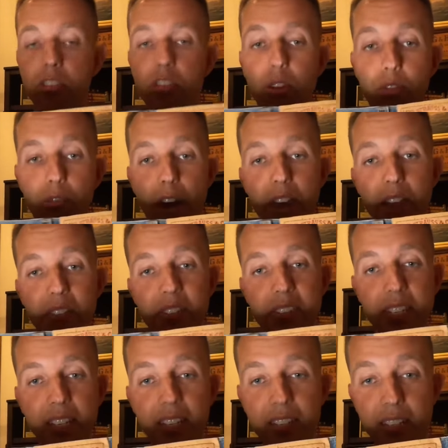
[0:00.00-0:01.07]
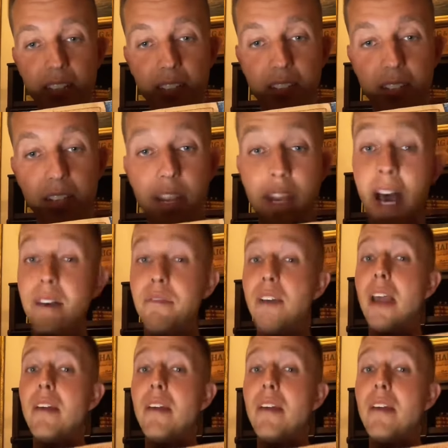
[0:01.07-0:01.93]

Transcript: So 560s, not